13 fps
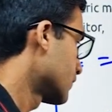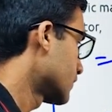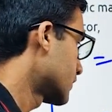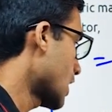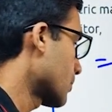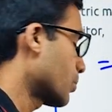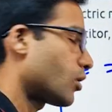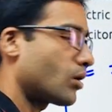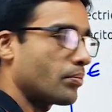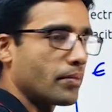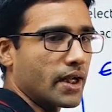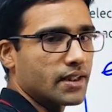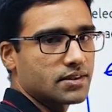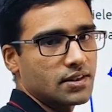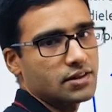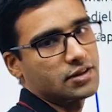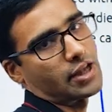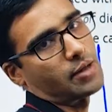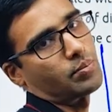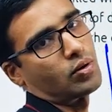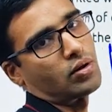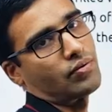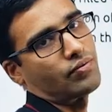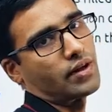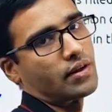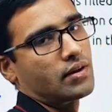10 power of minus 6, 10 power of
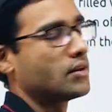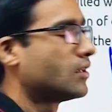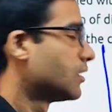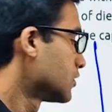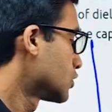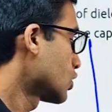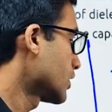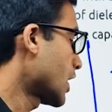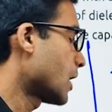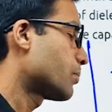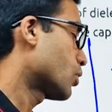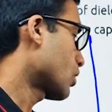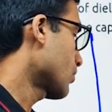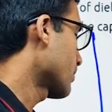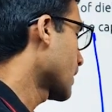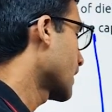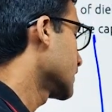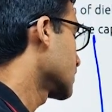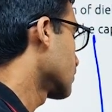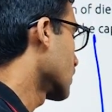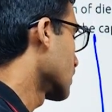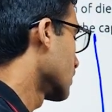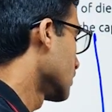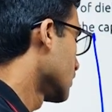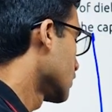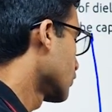5. So 10 power of minus 1.
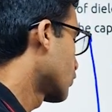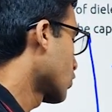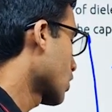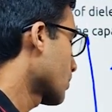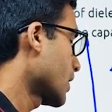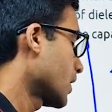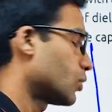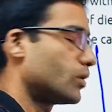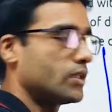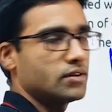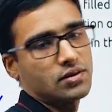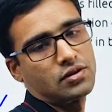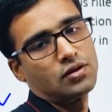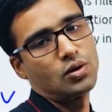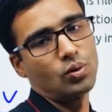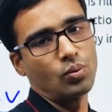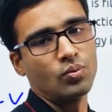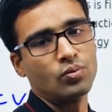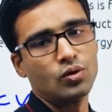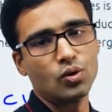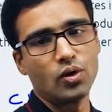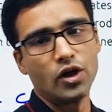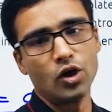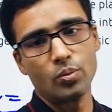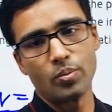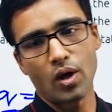4 by 2 is 2. 2
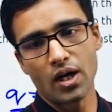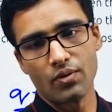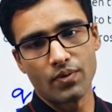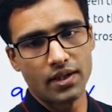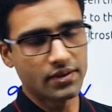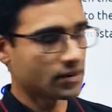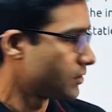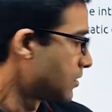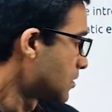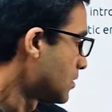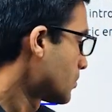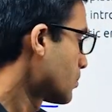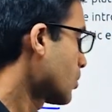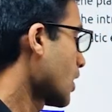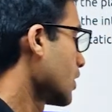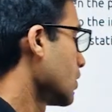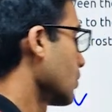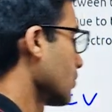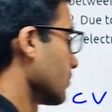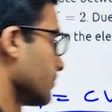into 0.1 is 0.2.